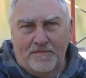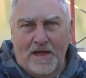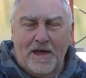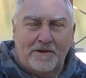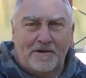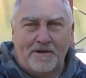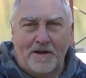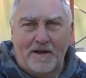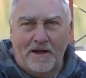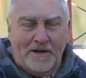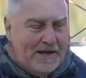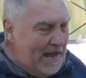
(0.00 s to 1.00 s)

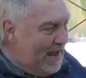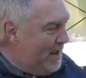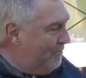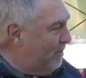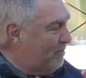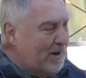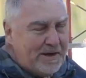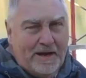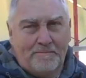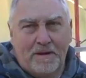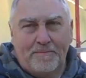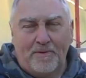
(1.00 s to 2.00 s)
a day when we
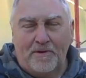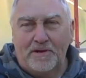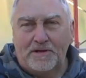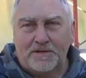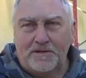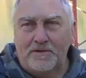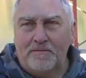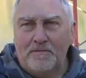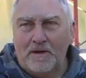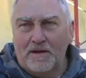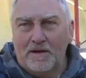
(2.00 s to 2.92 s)
can be pulling 2,